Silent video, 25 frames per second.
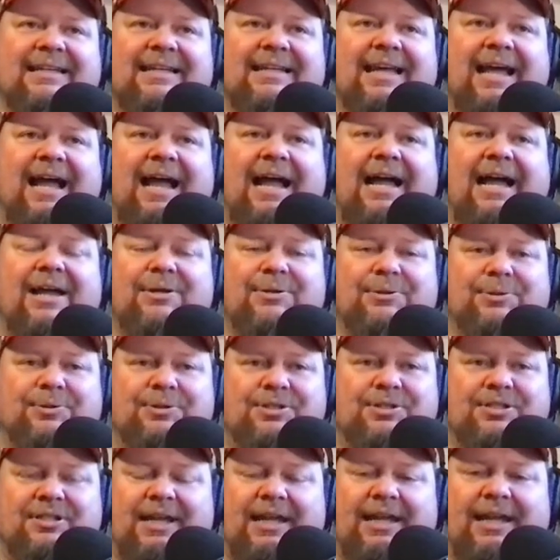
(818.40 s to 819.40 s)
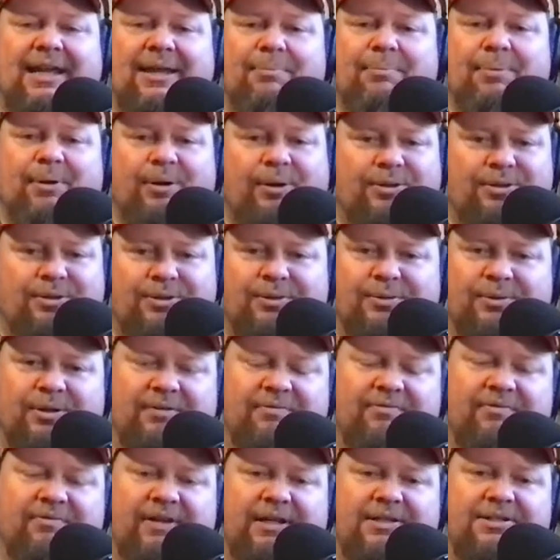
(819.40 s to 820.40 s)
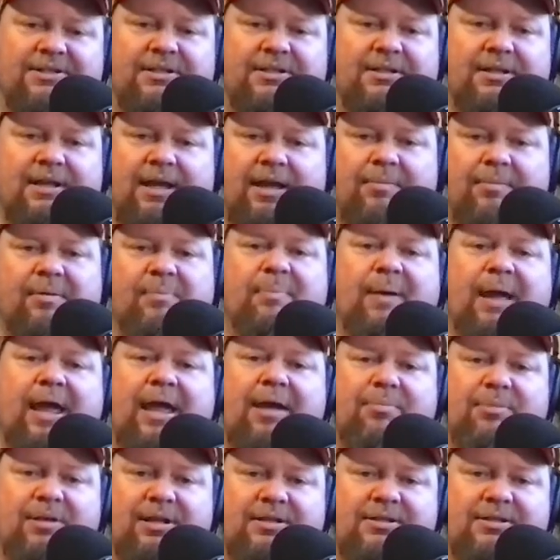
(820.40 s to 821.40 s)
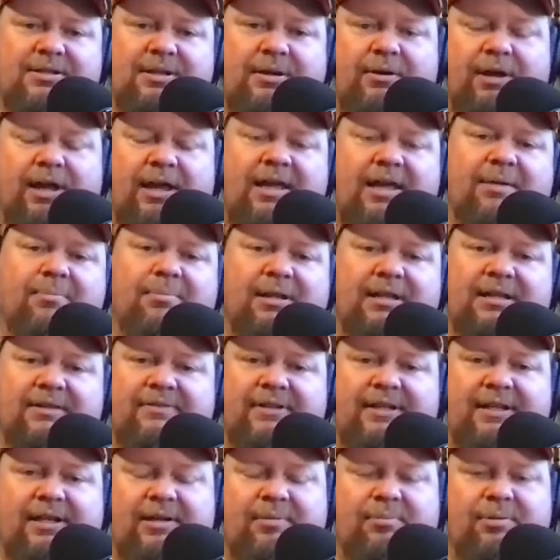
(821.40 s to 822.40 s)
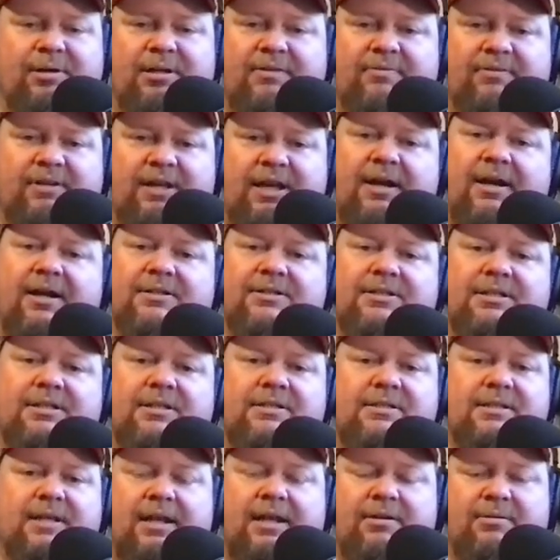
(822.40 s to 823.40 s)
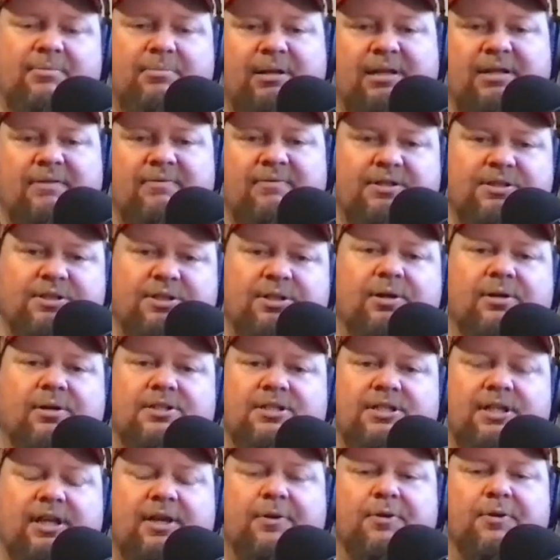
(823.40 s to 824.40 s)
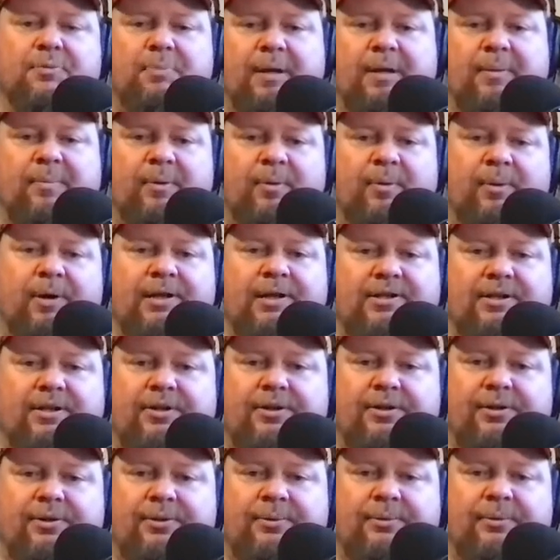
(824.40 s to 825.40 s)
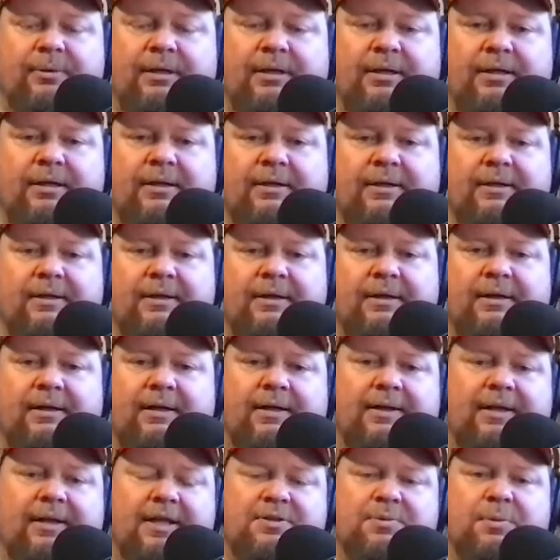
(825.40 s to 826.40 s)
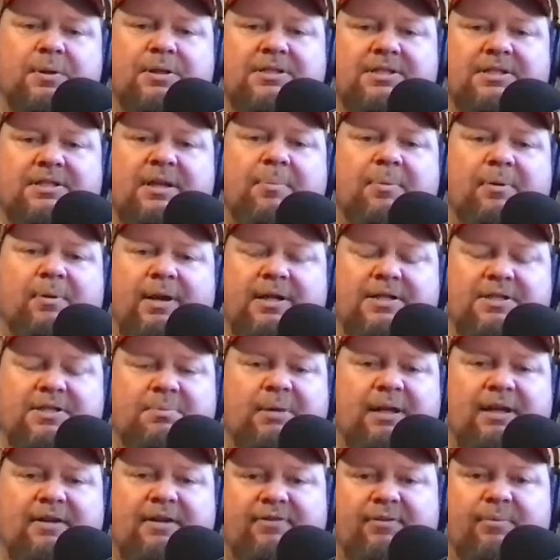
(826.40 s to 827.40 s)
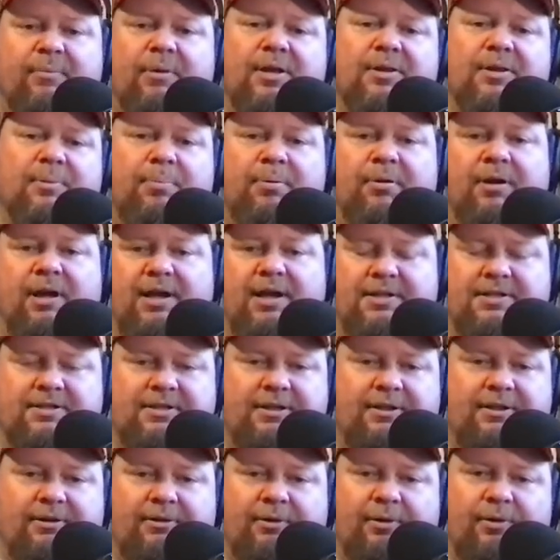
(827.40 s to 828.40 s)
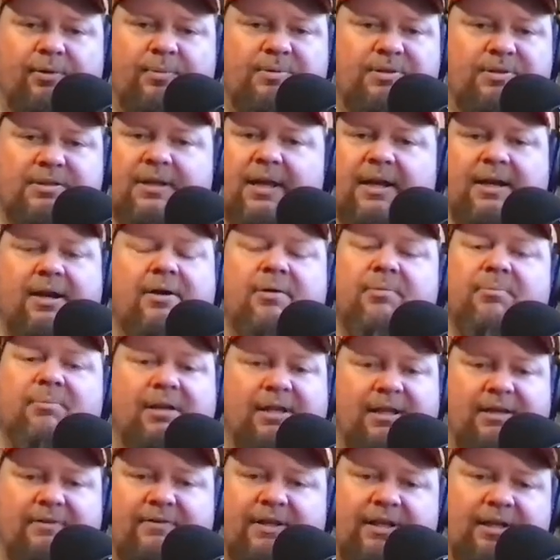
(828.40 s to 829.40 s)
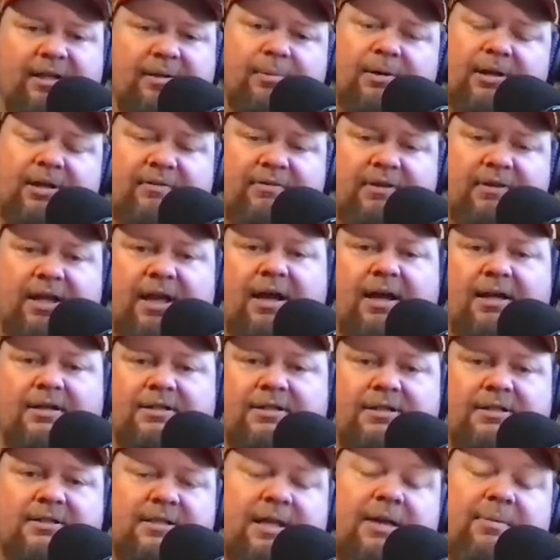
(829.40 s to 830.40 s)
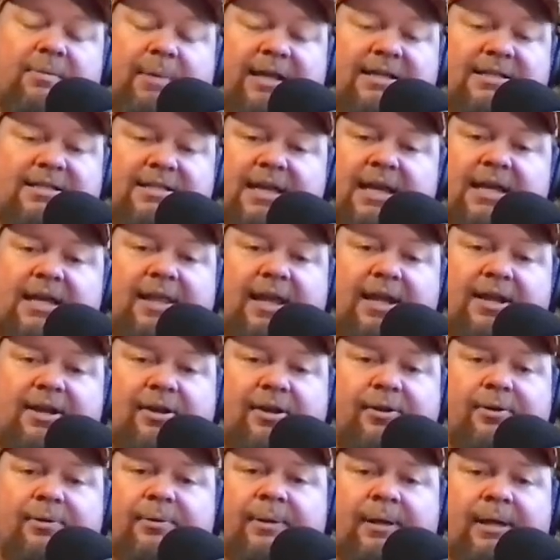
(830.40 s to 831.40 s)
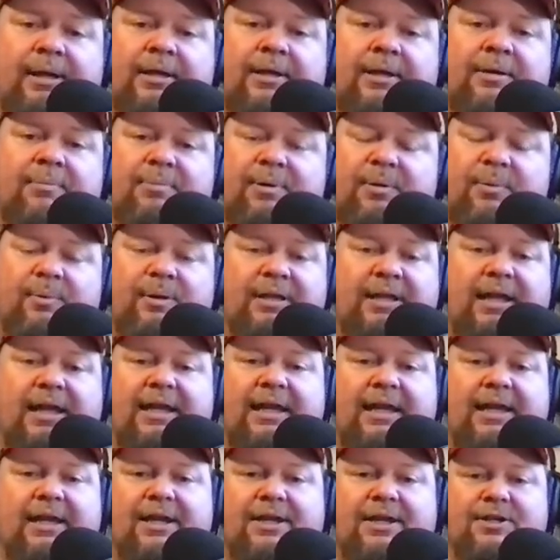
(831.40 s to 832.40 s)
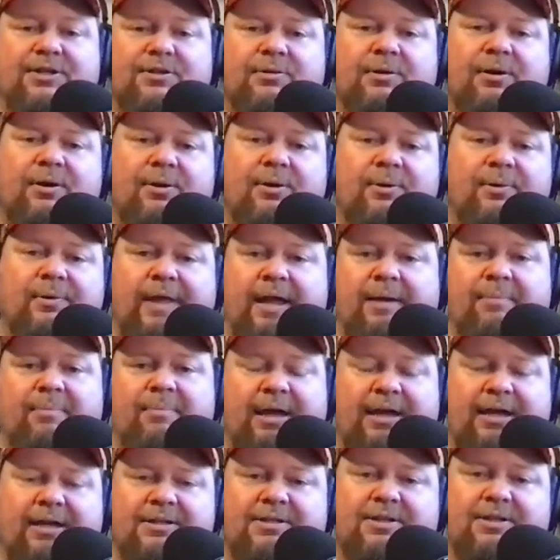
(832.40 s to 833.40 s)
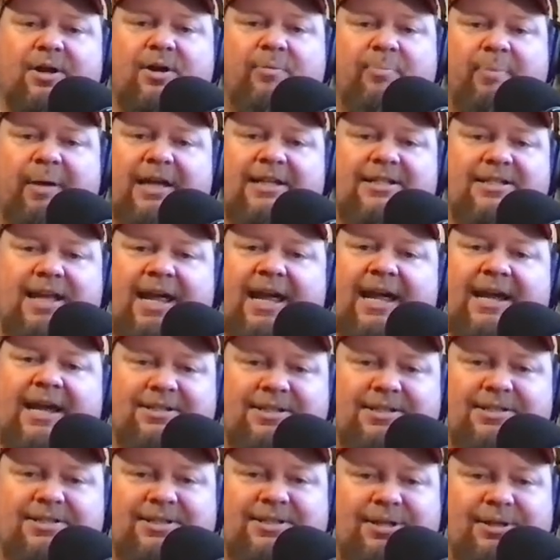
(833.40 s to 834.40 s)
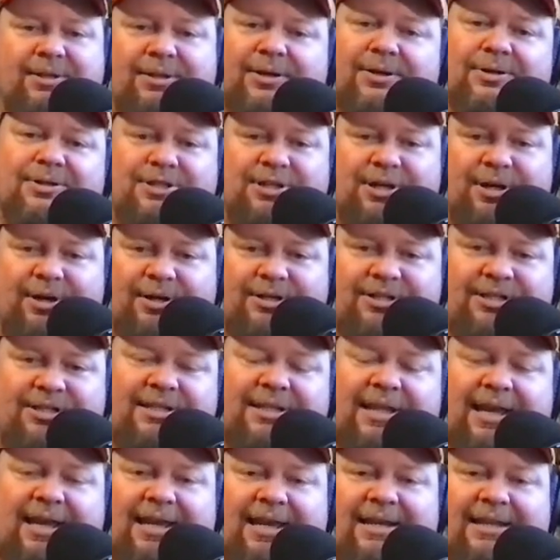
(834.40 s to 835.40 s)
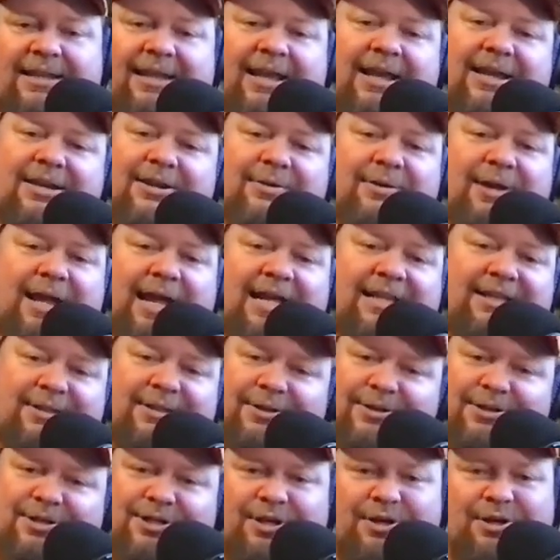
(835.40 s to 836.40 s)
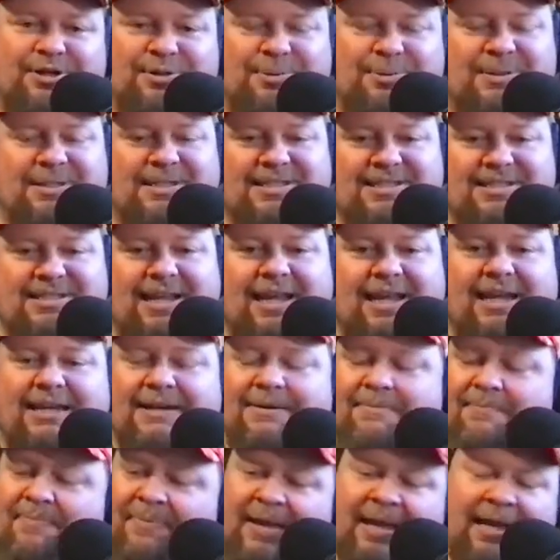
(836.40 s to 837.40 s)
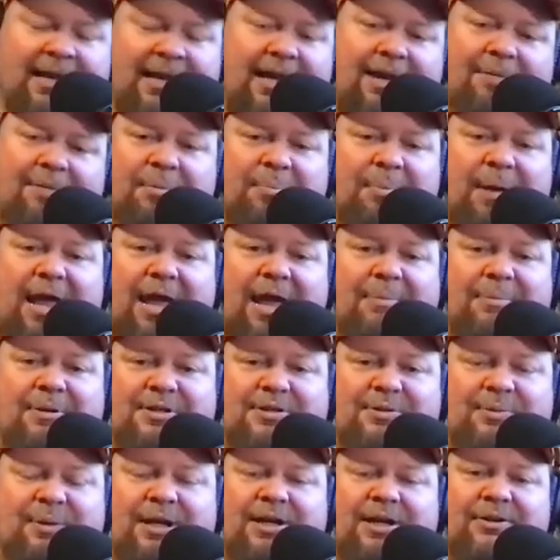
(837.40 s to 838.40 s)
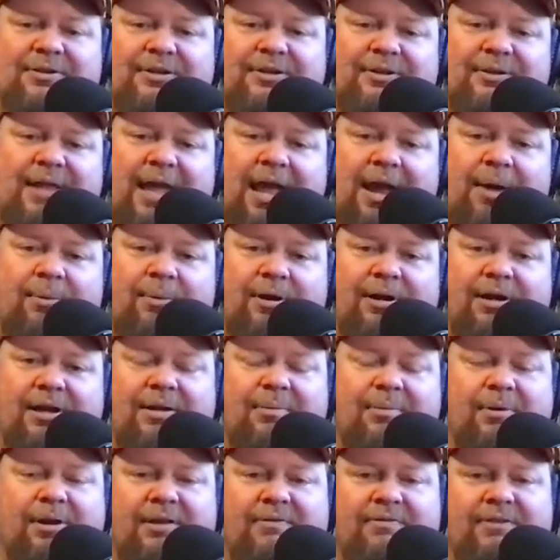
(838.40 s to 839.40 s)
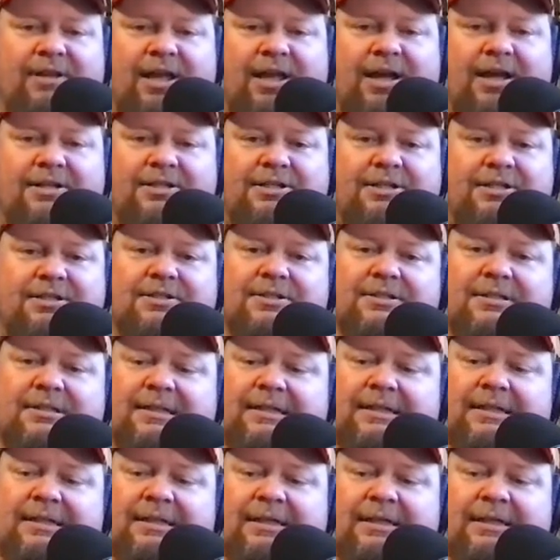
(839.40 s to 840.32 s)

I understand personal conviction. I'm a Baptist. Okay. I believe in liberty of conscience. I don't believe the church tells people what to do. That's what separates me from other Protestant groups. They don't believe in liberty of conscience. They may say they do, but when they get control, they make us all pay taxes to their church, and they unite their church with the state. I'm a Baptist. We don't do that. We're liberty of conscience.